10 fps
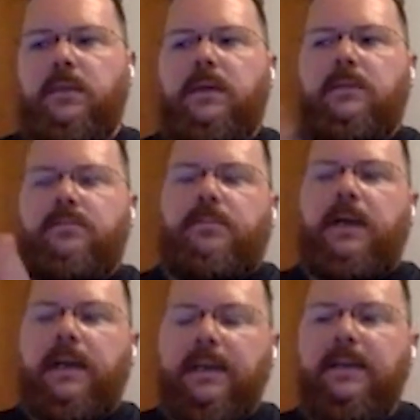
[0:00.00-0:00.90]
a
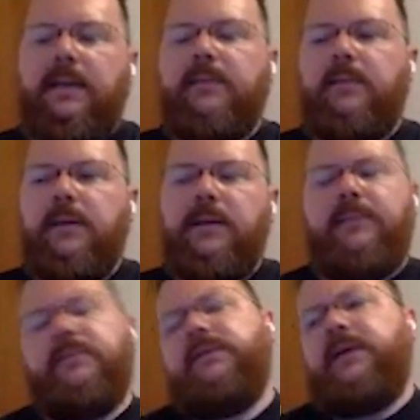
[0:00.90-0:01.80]

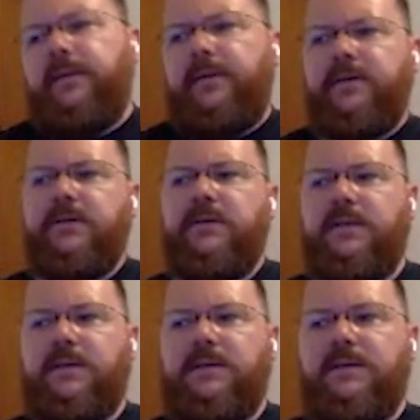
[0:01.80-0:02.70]
Linkname declaration
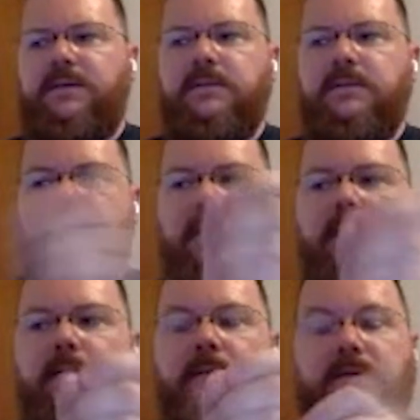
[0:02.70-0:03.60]
that
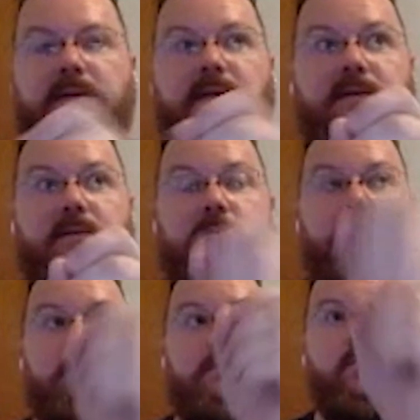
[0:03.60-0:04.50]
says
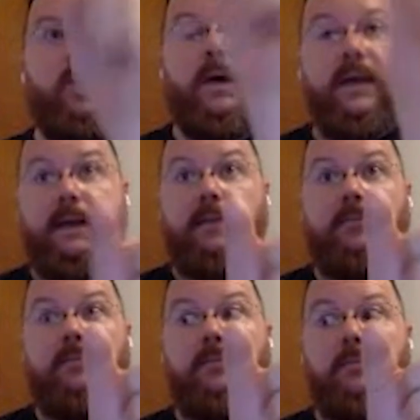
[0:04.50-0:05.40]
one
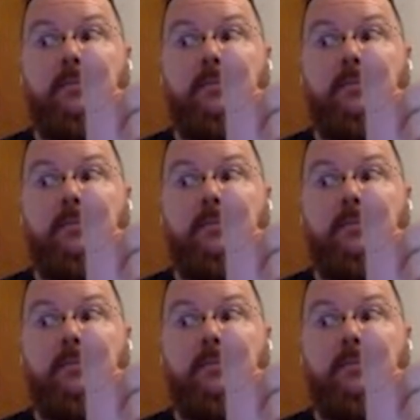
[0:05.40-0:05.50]
name